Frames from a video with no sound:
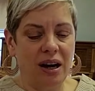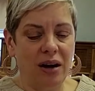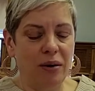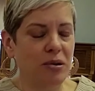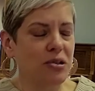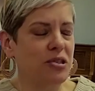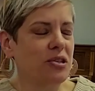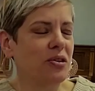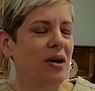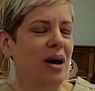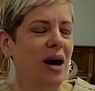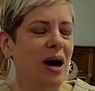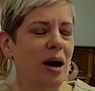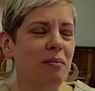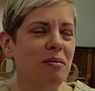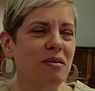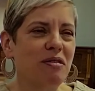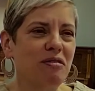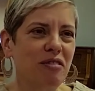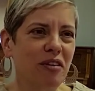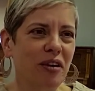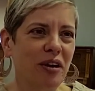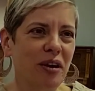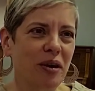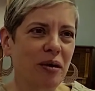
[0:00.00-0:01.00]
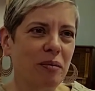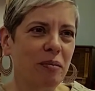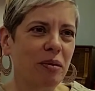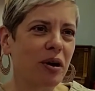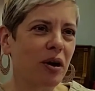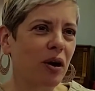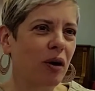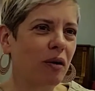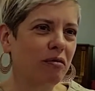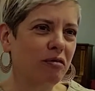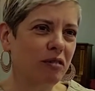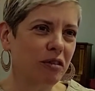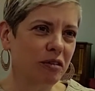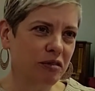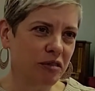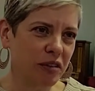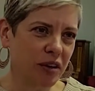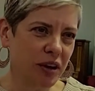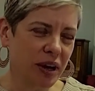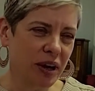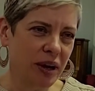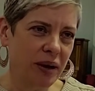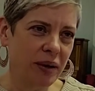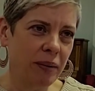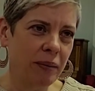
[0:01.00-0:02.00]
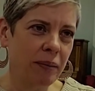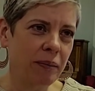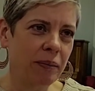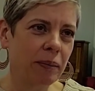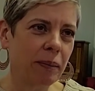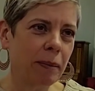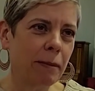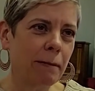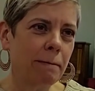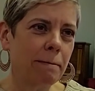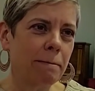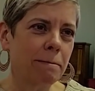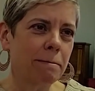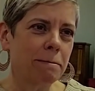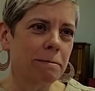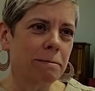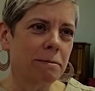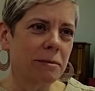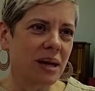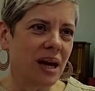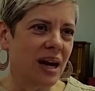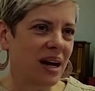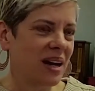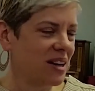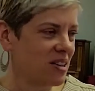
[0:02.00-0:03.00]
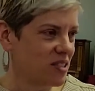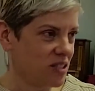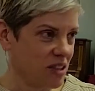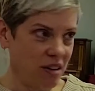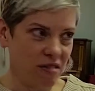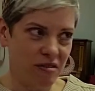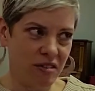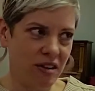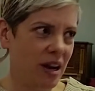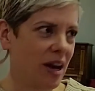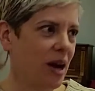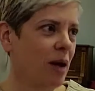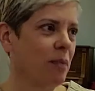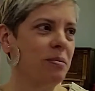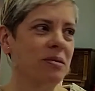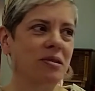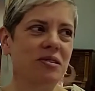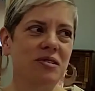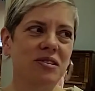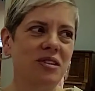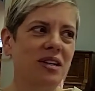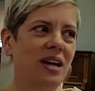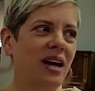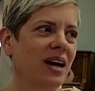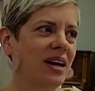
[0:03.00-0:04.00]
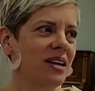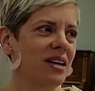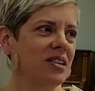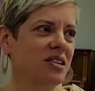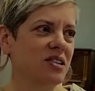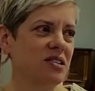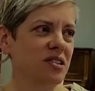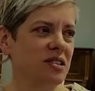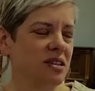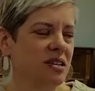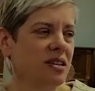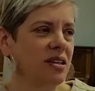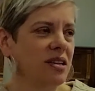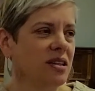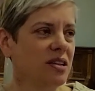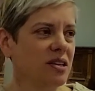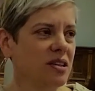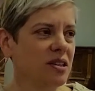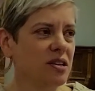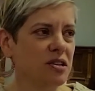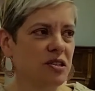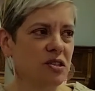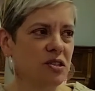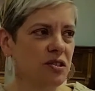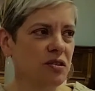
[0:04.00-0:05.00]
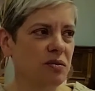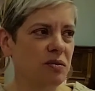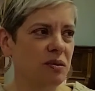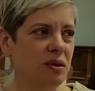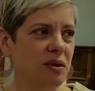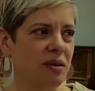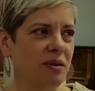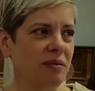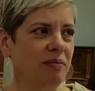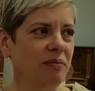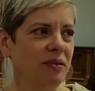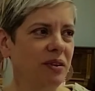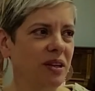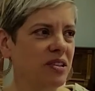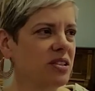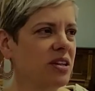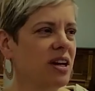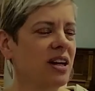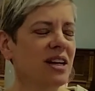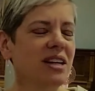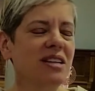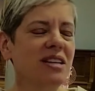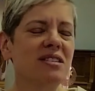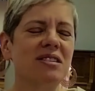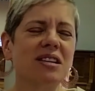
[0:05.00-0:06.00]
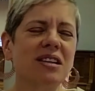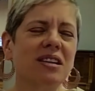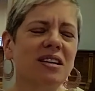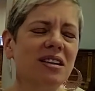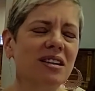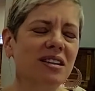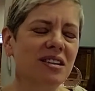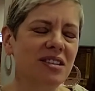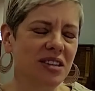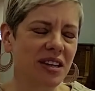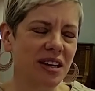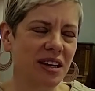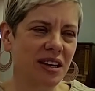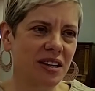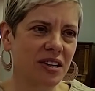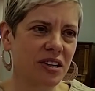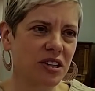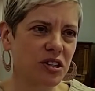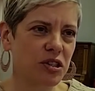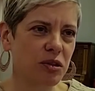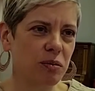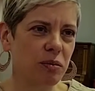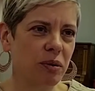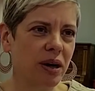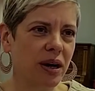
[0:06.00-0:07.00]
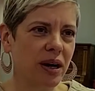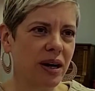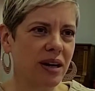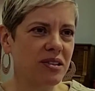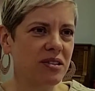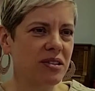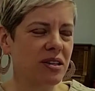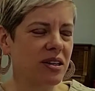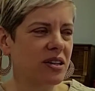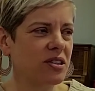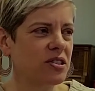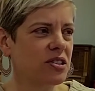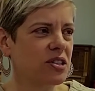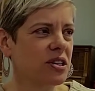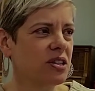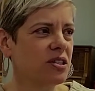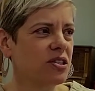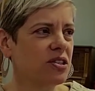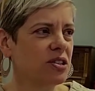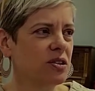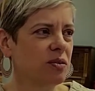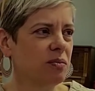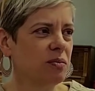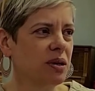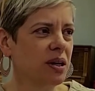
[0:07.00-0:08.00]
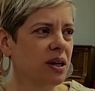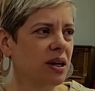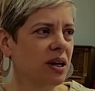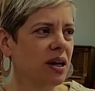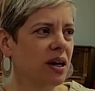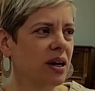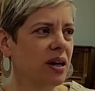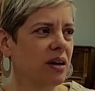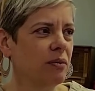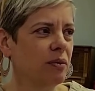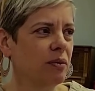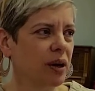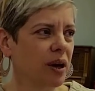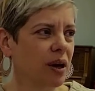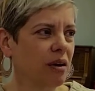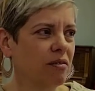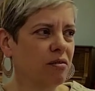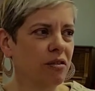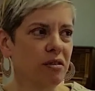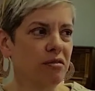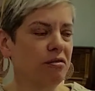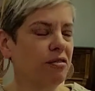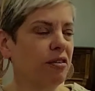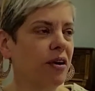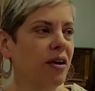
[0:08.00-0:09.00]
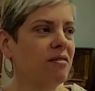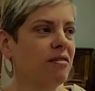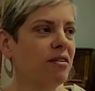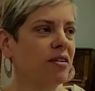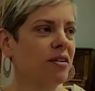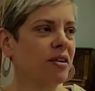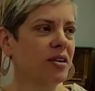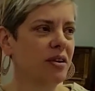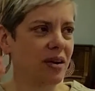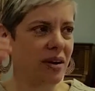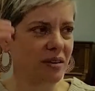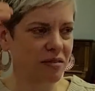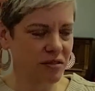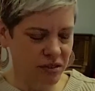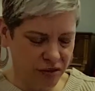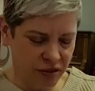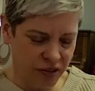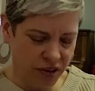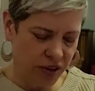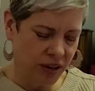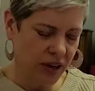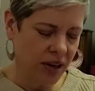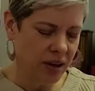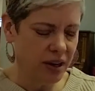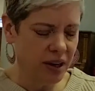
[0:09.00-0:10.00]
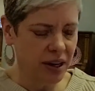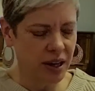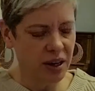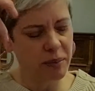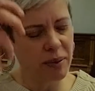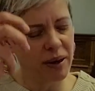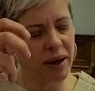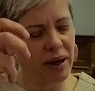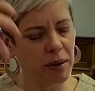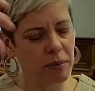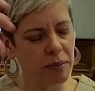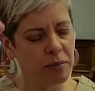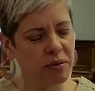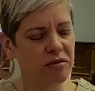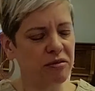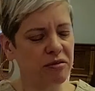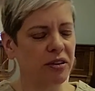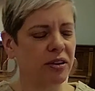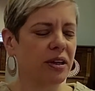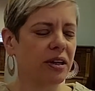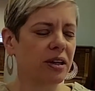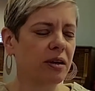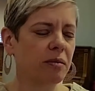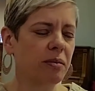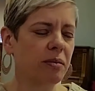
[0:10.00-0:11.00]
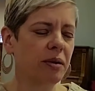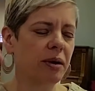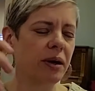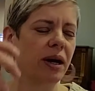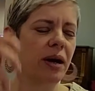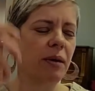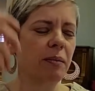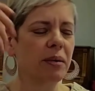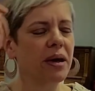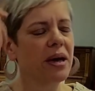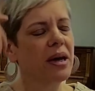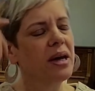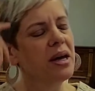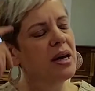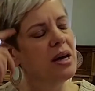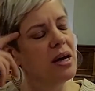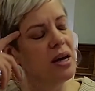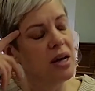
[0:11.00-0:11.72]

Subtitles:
I was so happy for him and hopeful for him. And as often happens, it's not easy to get into sobriety. It's not easy to be in recovery forever. You have to fall down and get back up and fall down and get back up.